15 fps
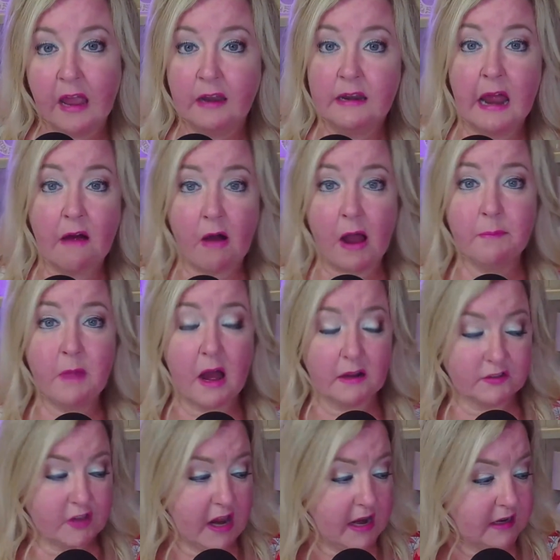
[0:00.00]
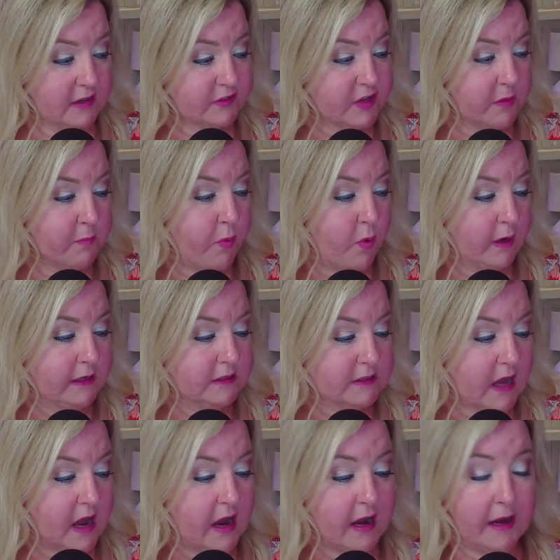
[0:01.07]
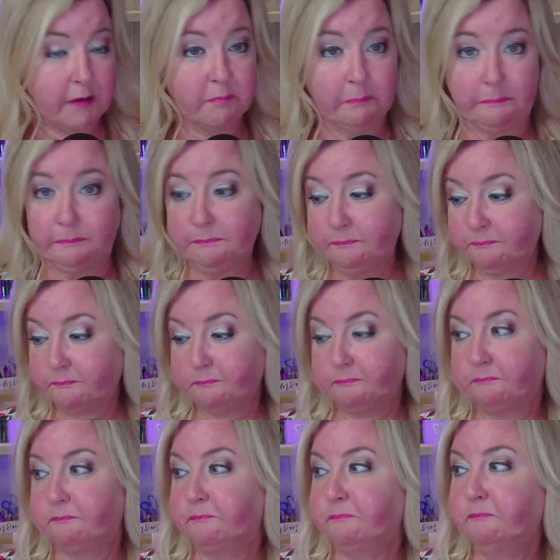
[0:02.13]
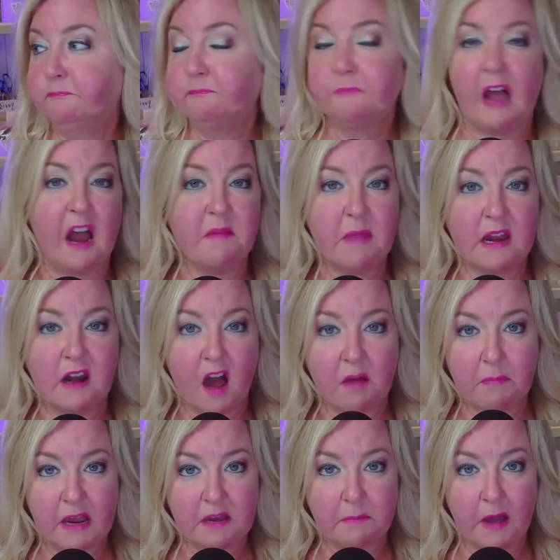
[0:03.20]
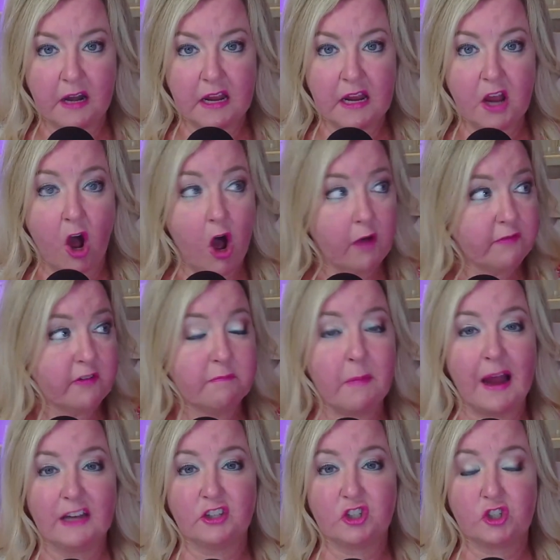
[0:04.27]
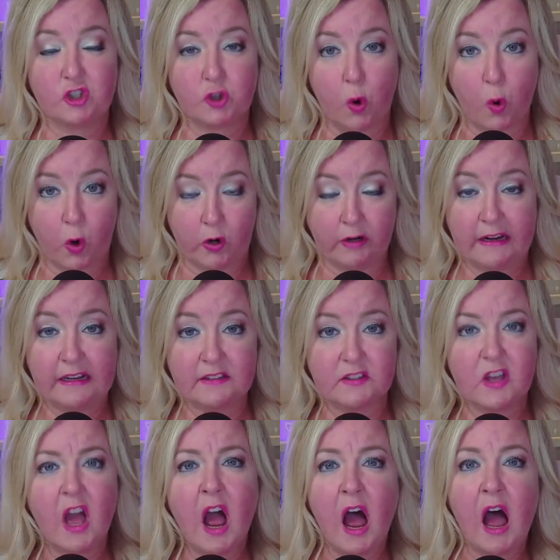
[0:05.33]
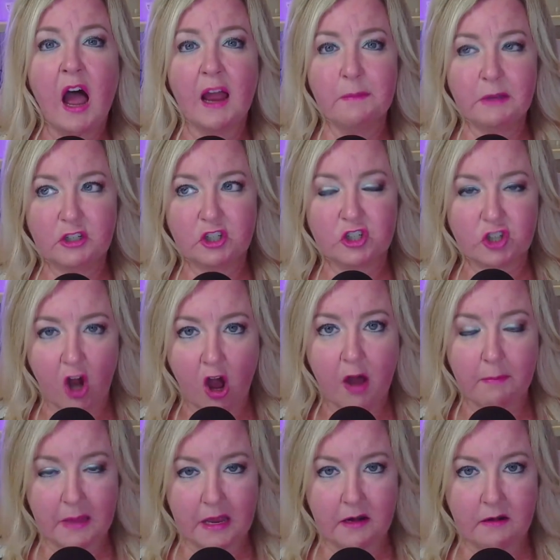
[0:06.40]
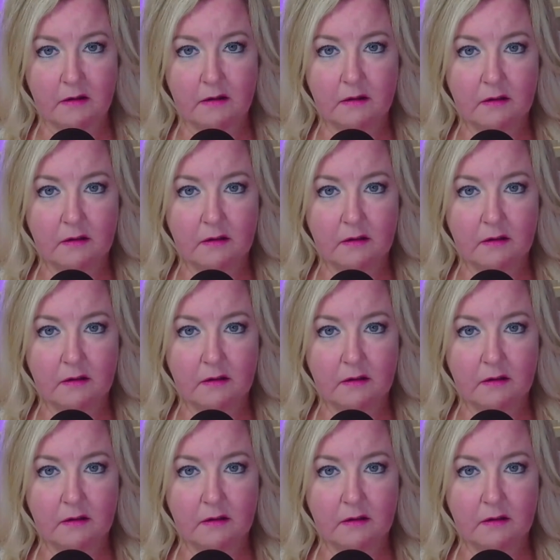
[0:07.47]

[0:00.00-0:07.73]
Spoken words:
Now, I'm not saying at some point in time, I may not make money off of my stories. I'm a shaman.